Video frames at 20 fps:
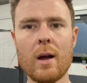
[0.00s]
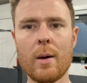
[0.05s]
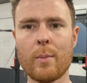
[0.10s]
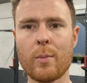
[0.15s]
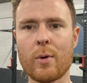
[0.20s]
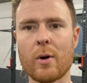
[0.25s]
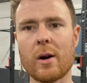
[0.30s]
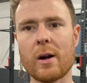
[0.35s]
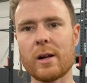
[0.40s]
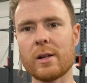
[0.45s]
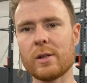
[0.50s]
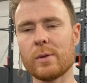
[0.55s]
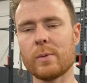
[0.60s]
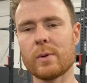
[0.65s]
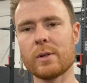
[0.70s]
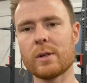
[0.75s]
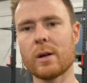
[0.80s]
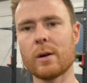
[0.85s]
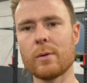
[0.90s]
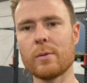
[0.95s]
prior to a
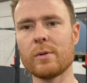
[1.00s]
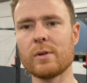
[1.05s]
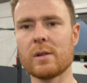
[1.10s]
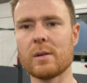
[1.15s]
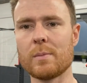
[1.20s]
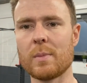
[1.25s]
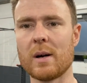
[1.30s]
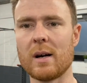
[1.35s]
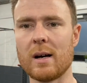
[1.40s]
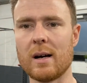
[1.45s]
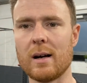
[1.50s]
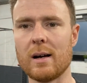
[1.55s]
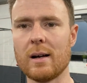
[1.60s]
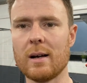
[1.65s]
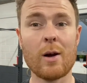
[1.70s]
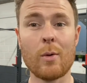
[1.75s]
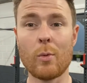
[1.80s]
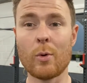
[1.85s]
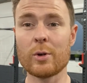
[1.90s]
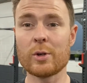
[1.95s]
toes to bar.
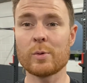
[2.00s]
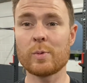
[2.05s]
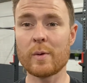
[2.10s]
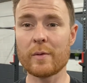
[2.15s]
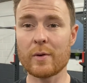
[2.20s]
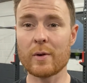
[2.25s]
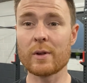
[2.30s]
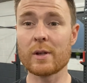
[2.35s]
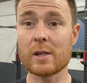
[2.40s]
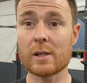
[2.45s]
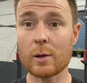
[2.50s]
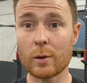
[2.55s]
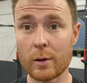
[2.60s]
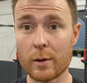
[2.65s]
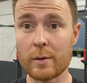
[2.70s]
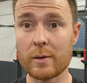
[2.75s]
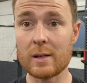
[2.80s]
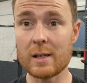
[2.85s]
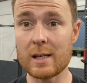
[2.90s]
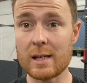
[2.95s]
Once we've got the
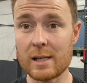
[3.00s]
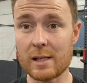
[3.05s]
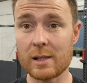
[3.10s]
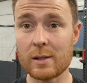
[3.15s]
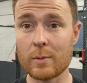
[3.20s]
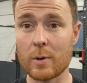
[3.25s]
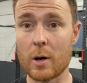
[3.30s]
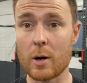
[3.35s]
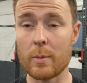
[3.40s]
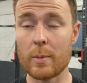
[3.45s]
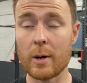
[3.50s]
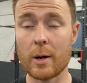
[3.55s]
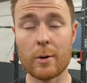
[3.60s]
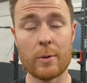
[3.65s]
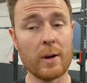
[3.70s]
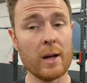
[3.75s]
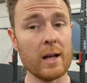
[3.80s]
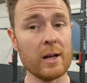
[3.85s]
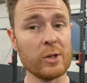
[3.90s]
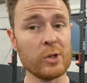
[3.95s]
solid knees to elbow,
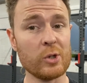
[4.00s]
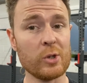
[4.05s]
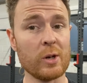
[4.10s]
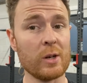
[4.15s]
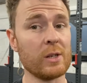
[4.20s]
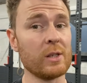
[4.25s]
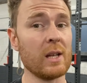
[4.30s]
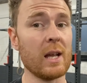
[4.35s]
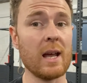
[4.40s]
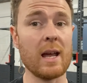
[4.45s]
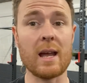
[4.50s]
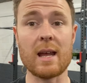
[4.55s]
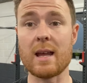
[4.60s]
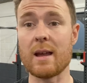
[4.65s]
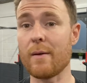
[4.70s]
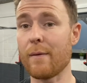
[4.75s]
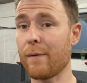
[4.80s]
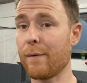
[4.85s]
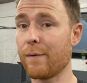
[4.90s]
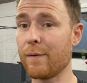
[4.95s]
it's just a
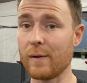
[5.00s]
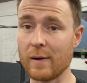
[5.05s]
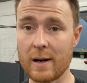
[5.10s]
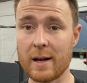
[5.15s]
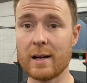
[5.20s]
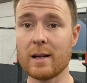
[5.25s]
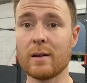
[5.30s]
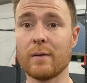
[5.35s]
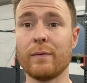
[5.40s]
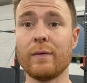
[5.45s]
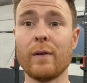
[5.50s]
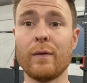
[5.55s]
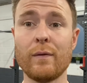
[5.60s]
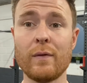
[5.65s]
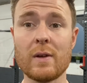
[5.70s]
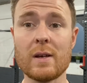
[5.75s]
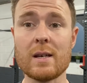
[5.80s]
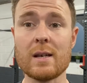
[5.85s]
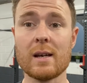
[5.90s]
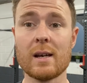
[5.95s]
flick of the
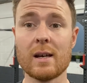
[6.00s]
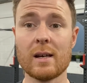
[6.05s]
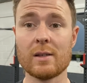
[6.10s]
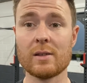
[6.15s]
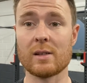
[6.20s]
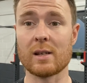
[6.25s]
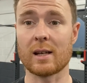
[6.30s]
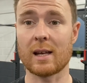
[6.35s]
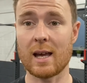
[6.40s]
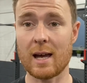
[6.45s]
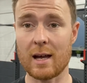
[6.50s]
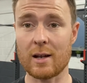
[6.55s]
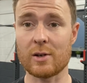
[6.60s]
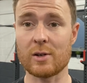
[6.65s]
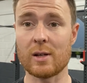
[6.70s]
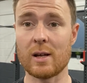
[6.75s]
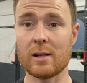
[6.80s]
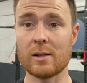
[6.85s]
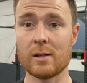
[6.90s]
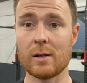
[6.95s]
feet to catch
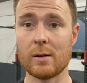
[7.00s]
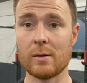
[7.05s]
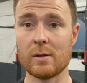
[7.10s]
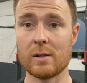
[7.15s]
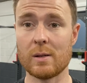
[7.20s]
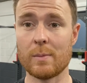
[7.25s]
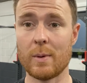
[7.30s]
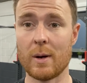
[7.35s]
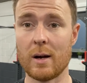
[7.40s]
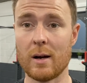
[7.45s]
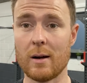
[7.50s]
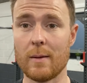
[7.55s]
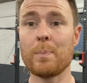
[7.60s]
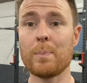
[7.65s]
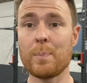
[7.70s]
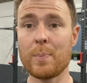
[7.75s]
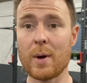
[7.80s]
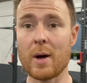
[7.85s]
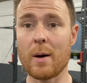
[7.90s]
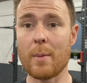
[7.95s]
that toes to bar.
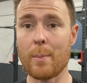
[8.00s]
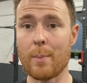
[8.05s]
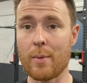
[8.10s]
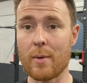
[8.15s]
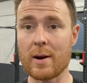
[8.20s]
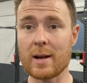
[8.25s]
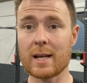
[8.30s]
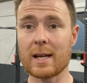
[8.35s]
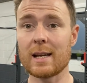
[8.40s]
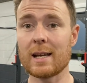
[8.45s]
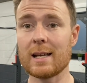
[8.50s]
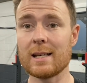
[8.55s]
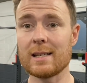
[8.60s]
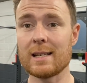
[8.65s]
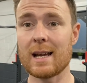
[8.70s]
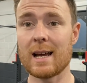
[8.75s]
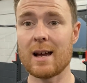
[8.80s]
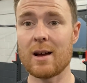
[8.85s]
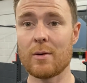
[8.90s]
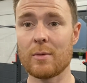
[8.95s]
But breaking it
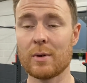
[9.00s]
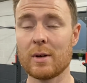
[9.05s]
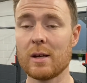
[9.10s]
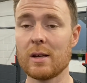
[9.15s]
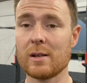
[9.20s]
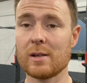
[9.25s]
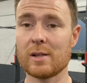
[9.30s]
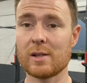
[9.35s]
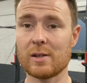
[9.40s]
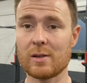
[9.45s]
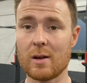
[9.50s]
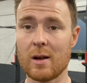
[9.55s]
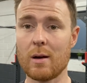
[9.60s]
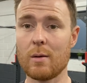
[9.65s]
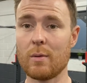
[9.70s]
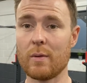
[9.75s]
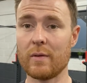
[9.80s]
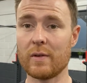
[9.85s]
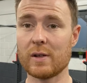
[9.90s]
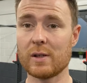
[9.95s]
down, start
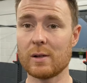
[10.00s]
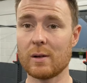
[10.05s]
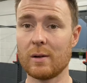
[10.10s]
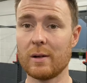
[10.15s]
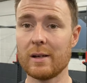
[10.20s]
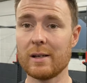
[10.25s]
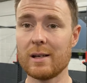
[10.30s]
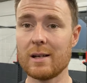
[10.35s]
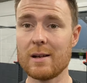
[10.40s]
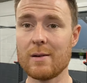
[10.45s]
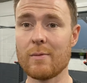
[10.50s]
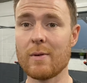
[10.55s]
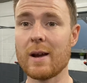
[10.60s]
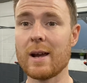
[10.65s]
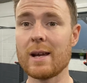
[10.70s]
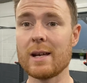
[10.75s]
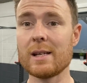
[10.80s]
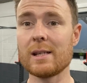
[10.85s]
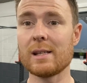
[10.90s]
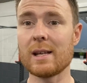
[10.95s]
with a solid knee
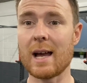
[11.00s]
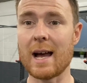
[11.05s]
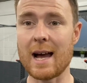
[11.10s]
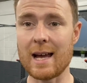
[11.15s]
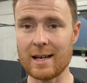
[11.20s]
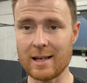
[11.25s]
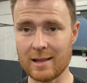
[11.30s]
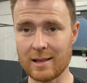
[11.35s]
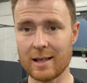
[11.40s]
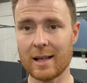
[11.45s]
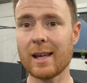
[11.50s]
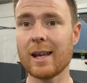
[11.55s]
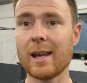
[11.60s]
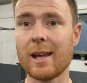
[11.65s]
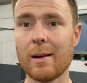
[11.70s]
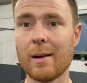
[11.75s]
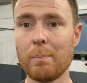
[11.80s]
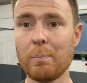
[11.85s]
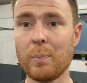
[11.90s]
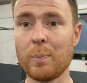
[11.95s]
raise, add in the
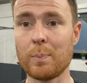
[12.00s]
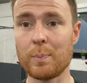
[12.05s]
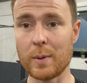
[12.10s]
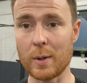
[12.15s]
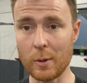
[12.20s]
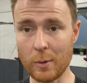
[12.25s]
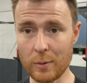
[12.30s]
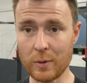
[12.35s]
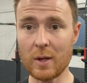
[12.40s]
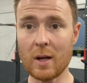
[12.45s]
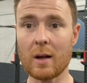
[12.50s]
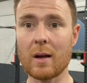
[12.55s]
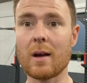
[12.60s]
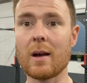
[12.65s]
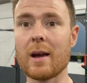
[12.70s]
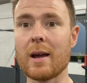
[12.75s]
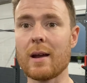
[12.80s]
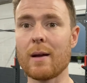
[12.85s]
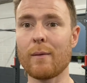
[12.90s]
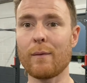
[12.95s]
kip, build the
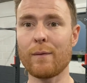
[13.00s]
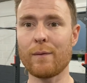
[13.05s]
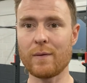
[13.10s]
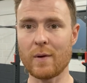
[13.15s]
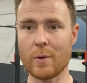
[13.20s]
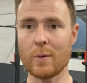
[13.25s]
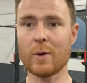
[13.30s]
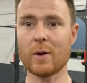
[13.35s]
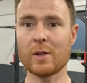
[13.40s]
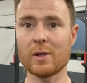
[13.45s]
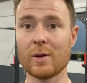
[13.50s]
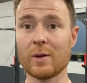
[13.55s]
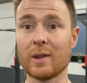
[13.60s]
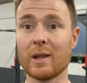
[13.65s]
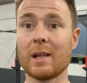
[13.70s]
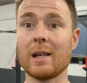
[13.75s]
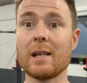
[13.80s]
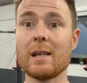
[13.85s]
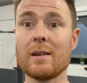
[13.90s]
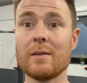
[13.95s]
height, focus on the
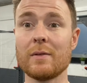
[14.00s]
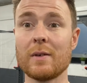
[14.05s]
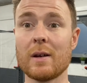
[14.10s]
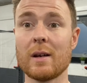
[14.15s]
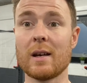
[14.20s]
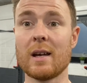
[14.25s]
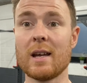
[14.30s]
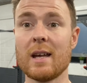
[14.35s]
lever,